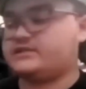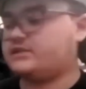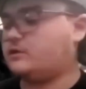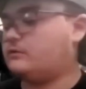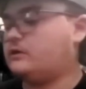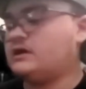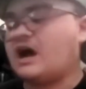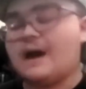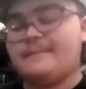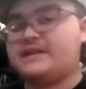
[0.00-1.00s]
So
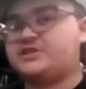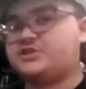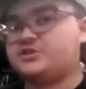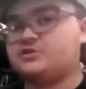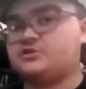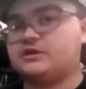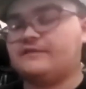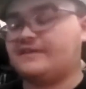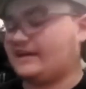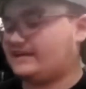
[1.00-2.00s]
I'm not sure
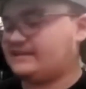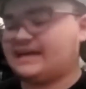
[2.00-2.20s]
if I